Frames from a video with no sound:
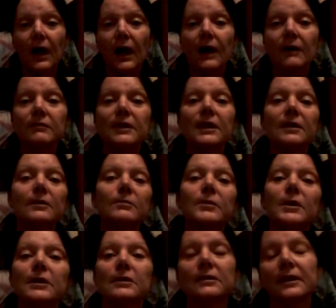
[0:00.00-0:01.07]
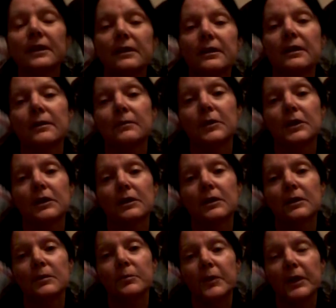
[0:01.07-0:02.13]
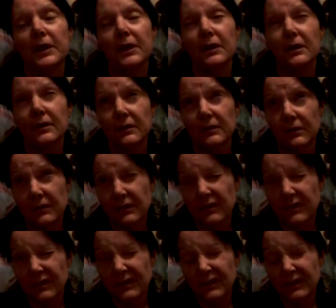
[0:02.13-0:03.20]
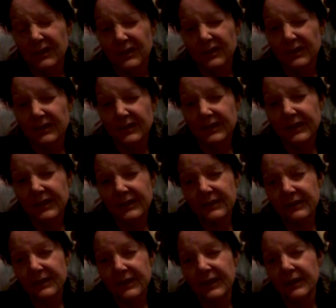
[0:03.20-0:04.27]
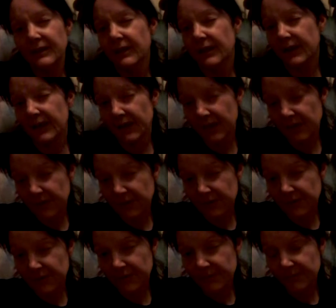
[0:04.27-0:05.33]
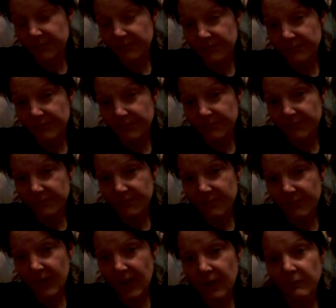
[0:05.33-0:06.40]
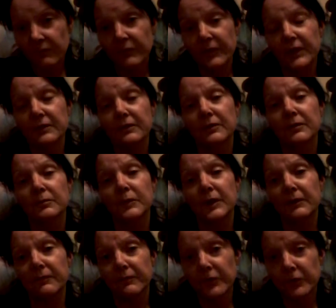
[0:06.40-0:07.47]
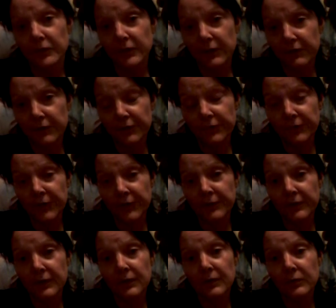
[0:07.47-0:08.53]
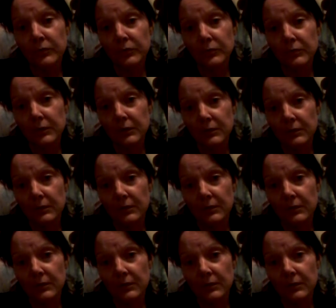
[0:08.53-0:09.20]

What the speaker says: I've got a birthday coming up in 16 days. I'm fixing to be 42-year-old.